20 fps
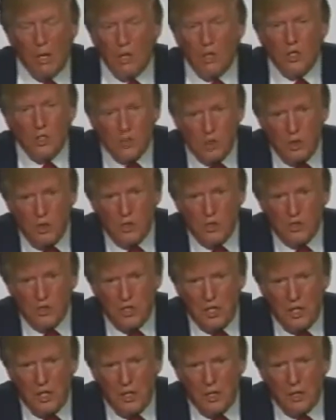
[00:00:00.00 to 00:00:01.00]
Just so you
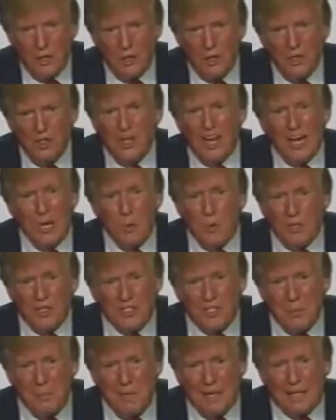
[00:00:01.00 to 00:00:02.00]
understand, China
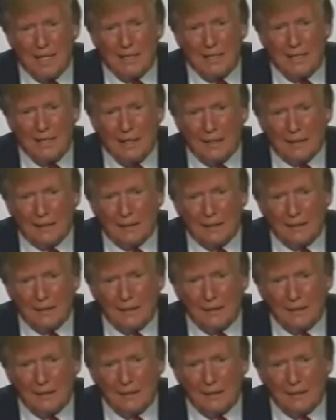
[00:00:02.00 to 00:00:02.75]
wants to make a deal.